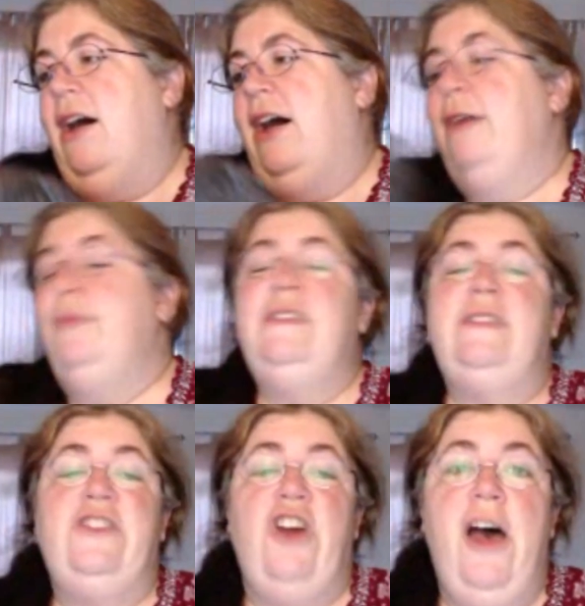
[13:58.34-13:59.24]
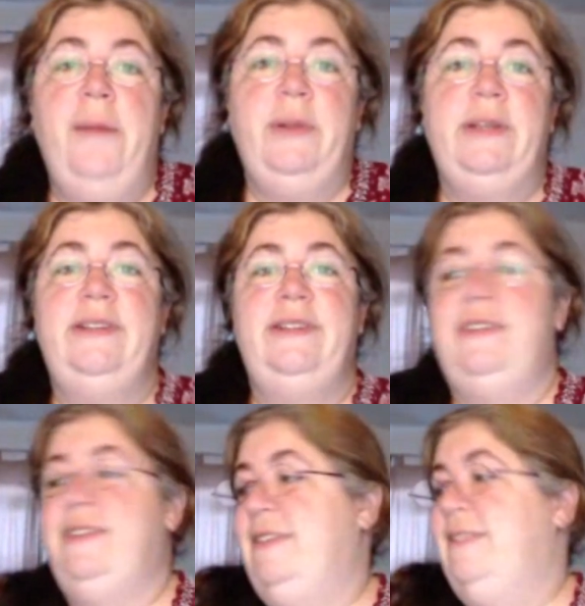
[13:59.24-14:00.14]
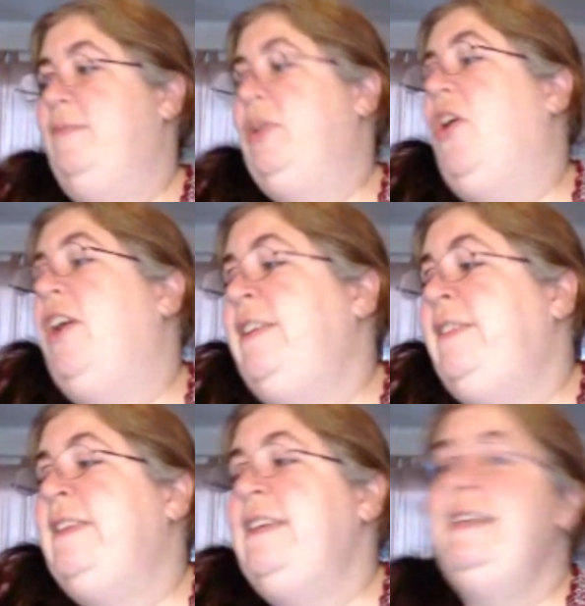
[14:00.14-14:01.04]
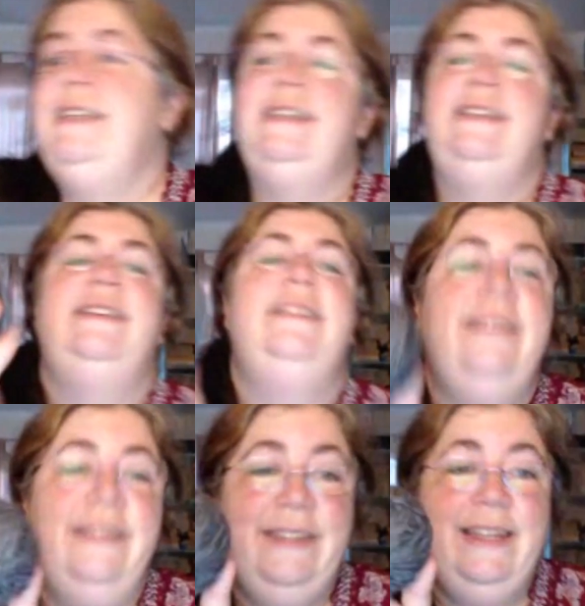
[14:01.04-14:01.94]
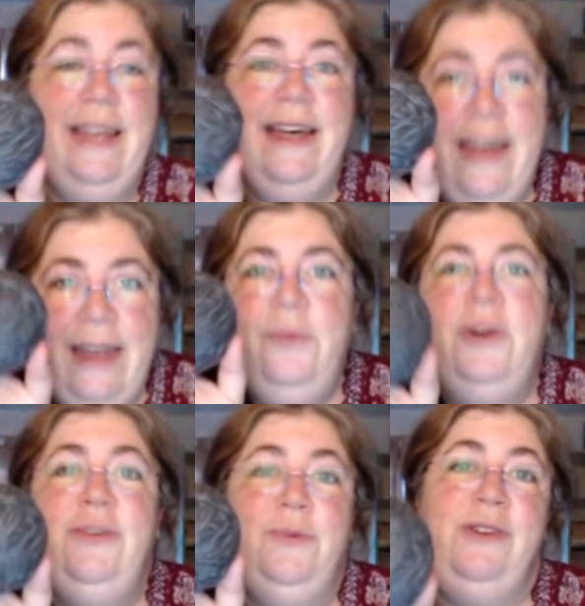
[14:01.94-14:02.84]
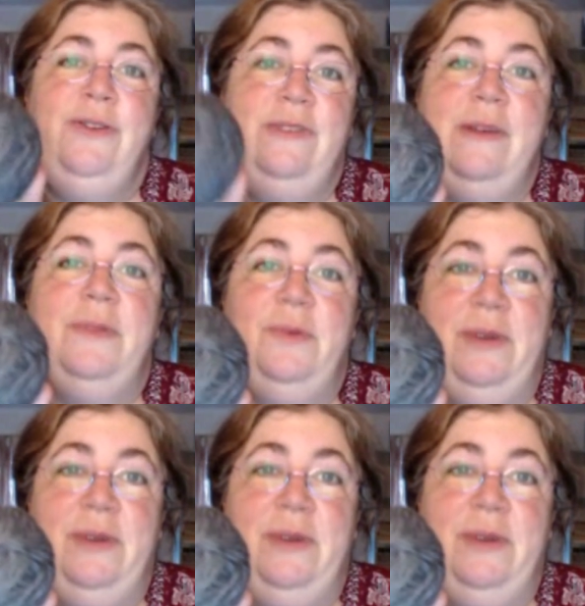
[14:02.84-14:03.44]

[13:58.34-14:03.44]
I would stop, but honestly, I want to reuse up the